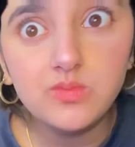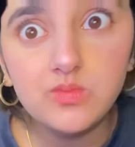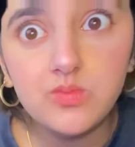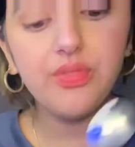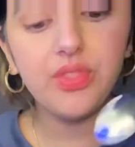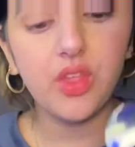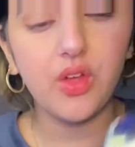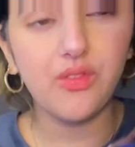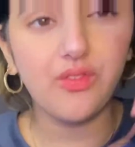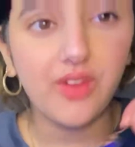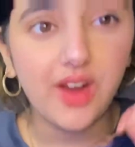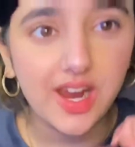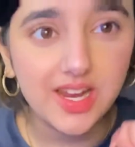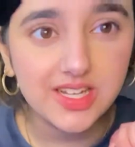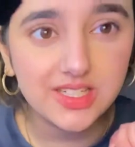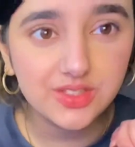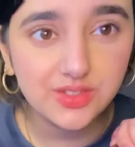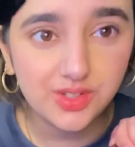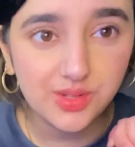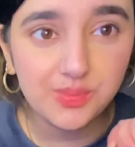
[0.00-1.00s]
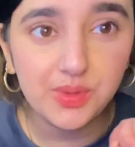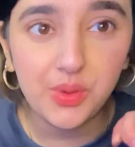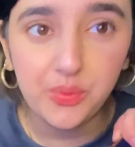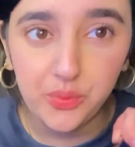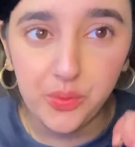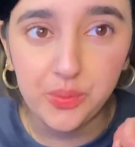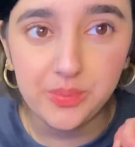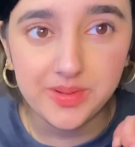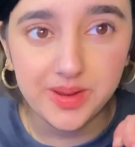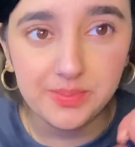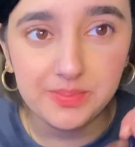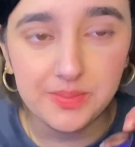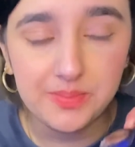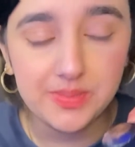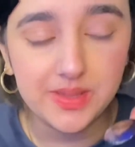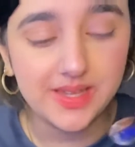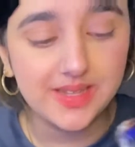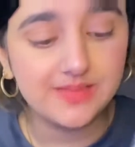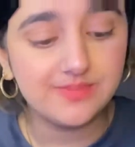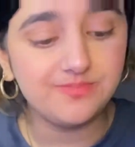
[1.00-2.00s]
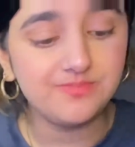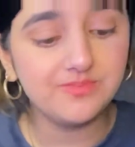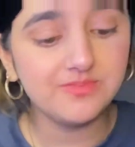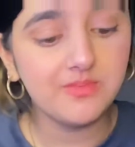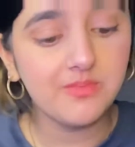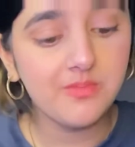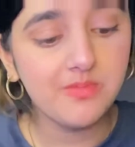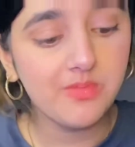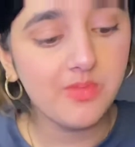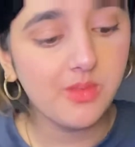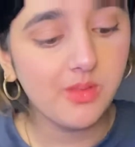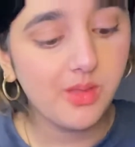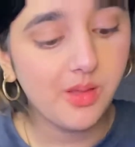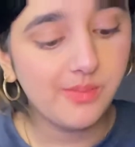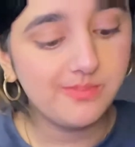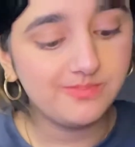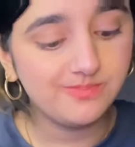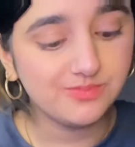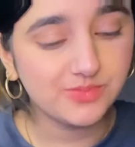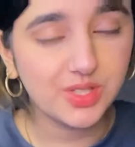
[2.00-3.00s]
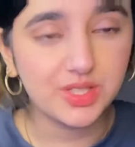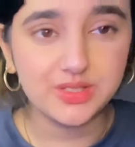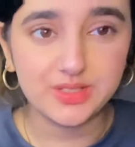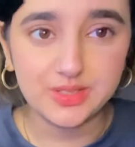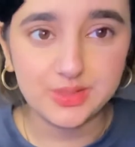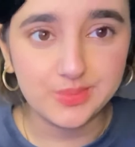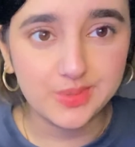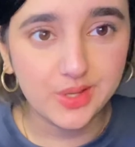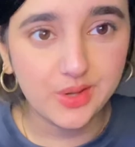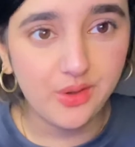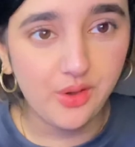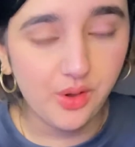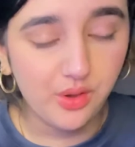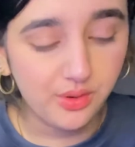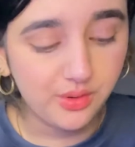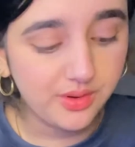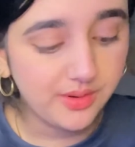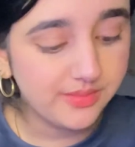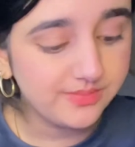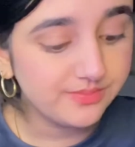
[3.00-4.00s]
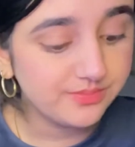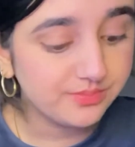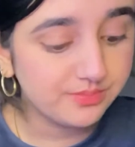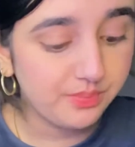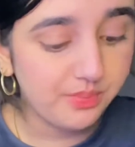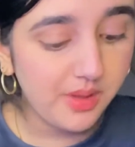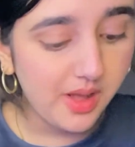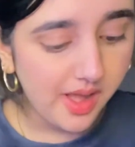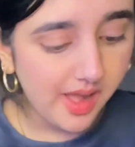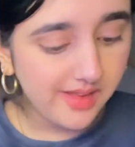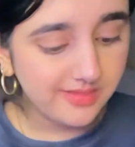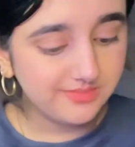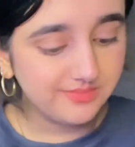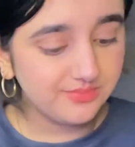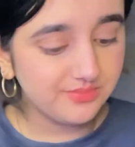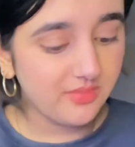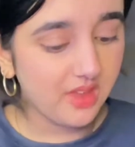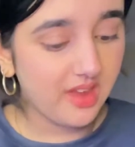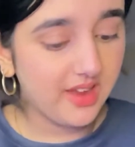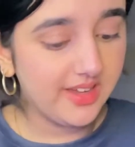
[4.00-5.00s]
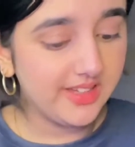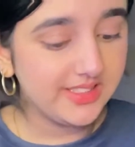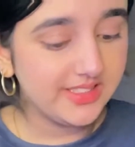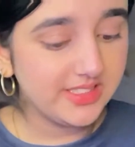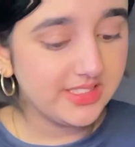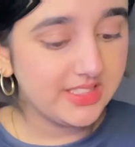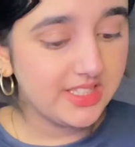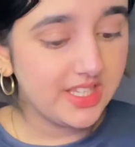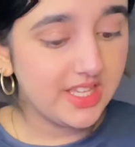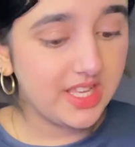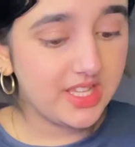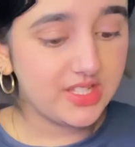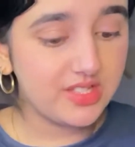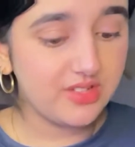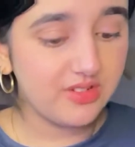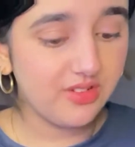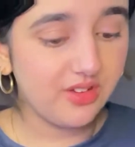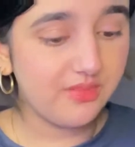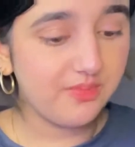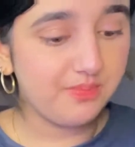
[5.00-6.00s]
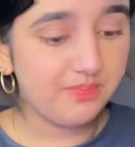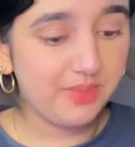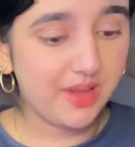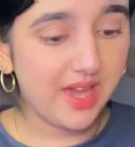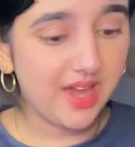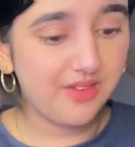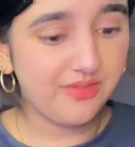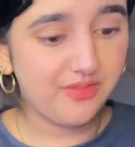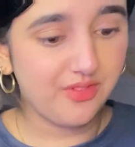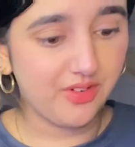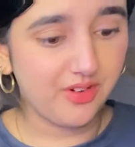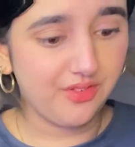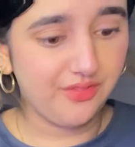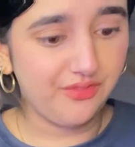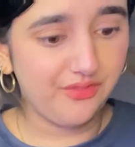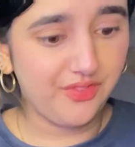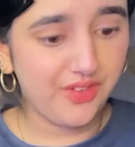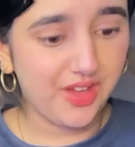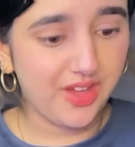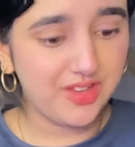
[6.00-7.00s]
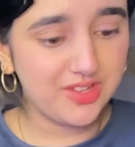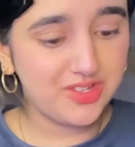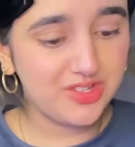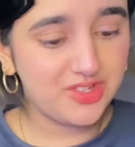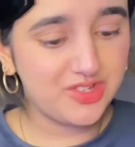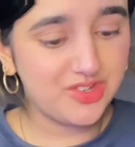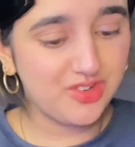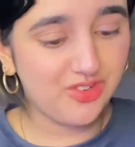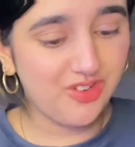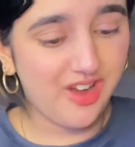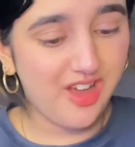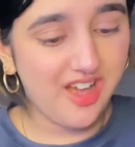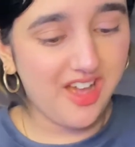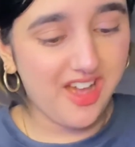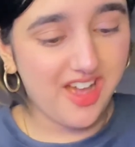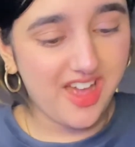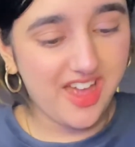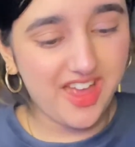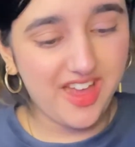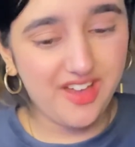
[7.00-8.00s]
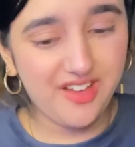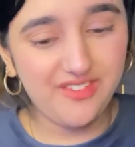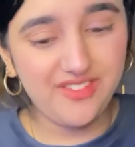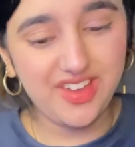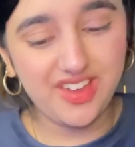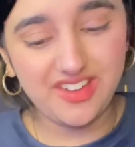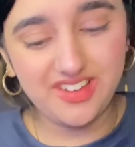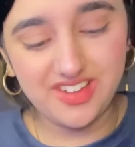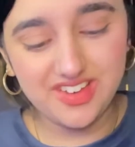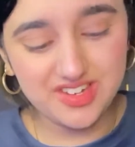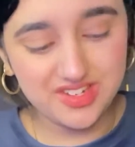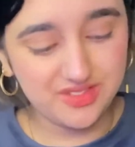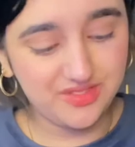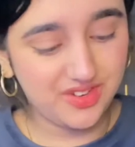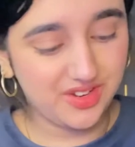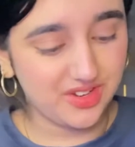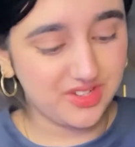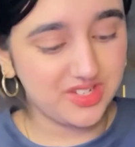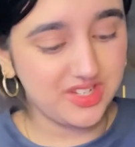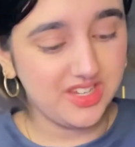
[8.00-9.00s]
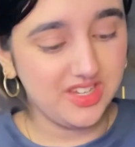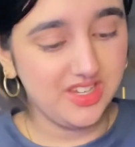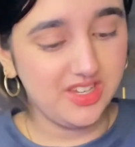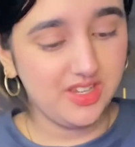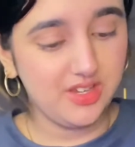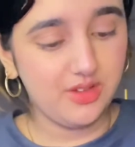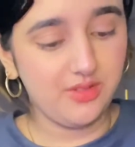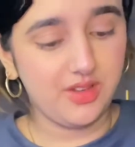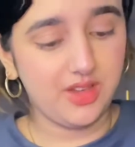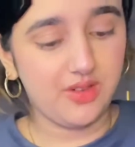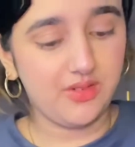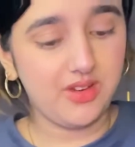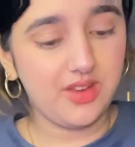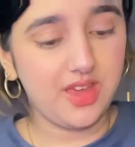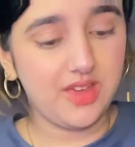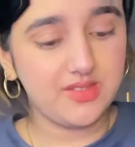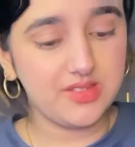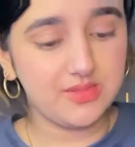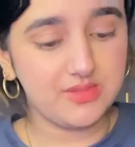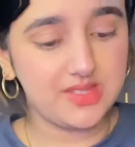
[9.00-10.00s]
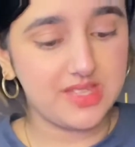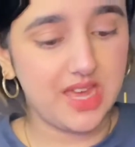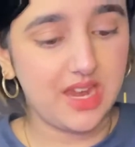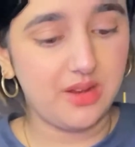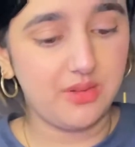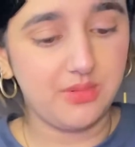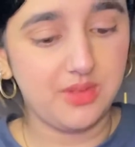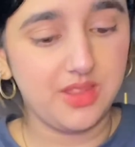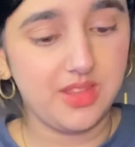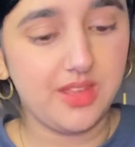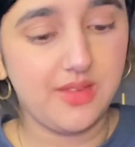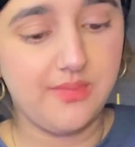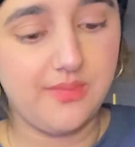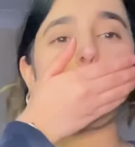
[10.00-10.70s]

The rice could be warmed up a bit because it's a bit cold, but it's not bad for a first try. Oh my gosh. Wait, I want to have some salad with it.